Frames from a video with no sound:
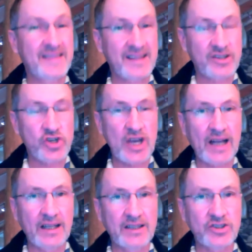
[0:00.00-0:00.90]
The
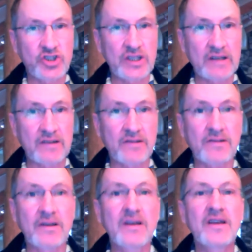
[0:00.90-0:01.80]
challenge
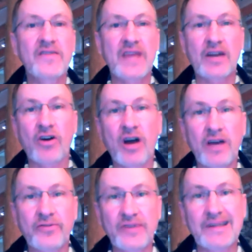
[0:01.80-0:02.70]
is that
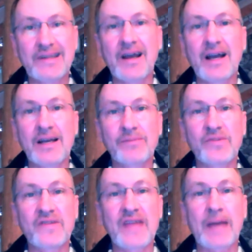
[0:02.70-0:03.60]

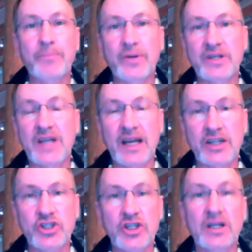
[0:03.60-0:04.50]
oftentimes that
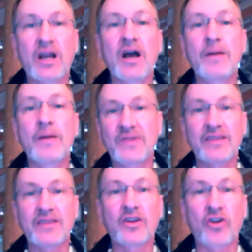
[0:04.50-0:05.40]
protection comes
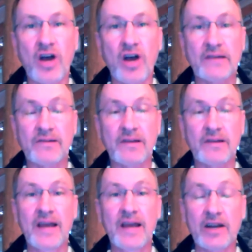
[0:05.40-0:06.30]
at a
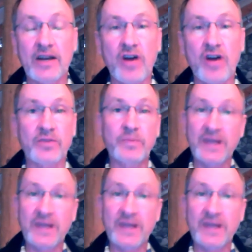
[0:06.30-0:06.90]
cost,